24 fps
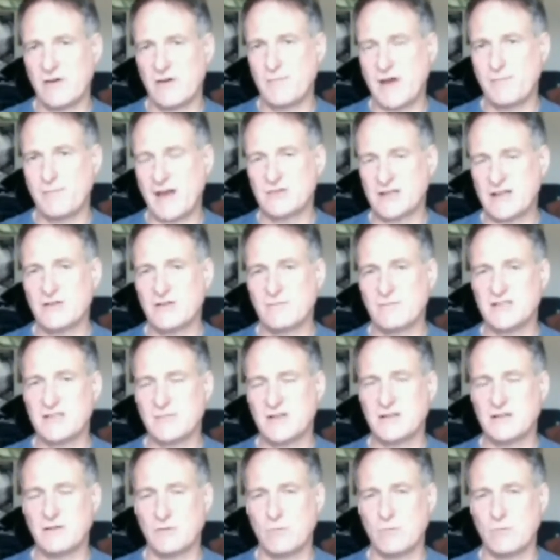So I wrote
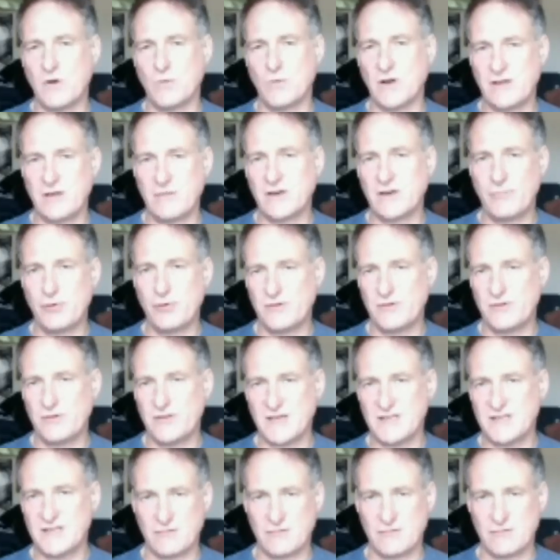back to him and I said, look, why
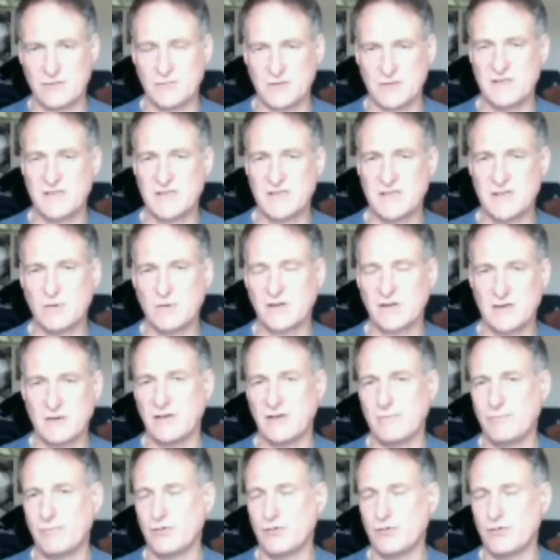don't you put this out on
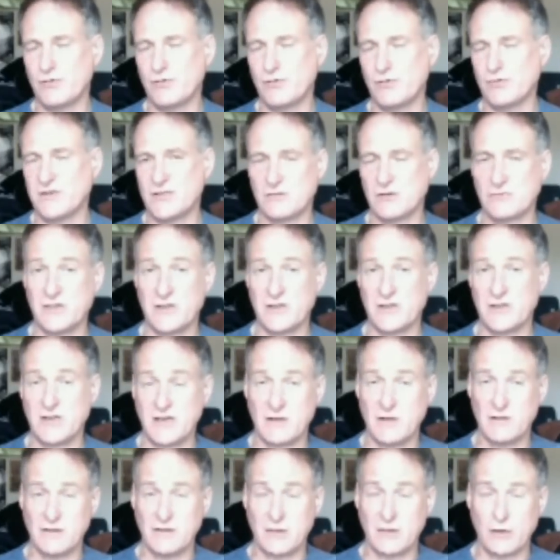Twitter? Why don't you put this
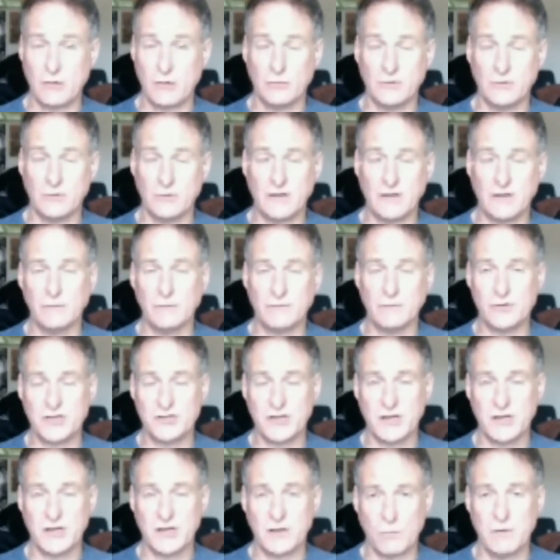on the local
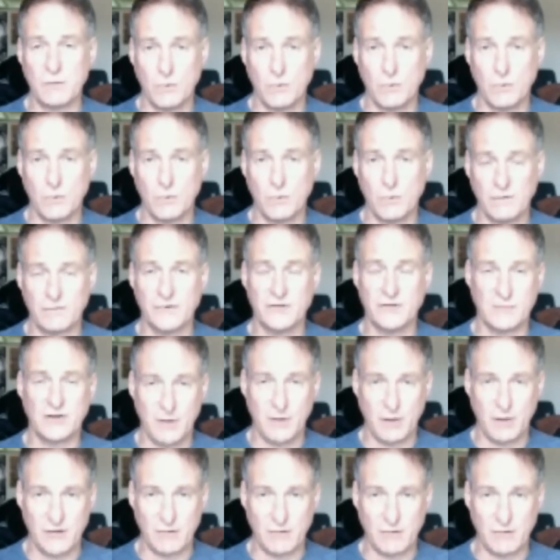L4G
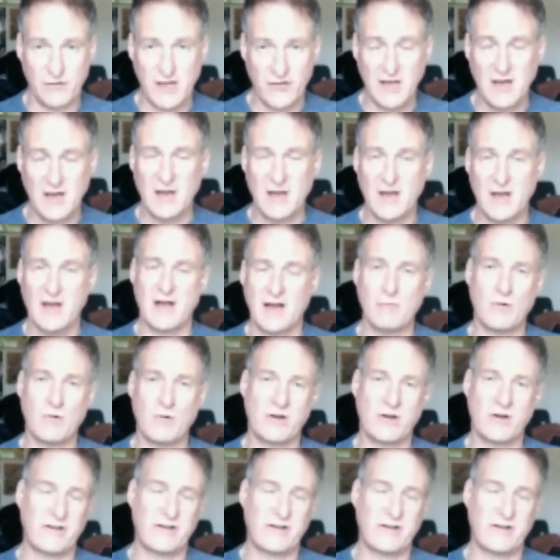Watford community?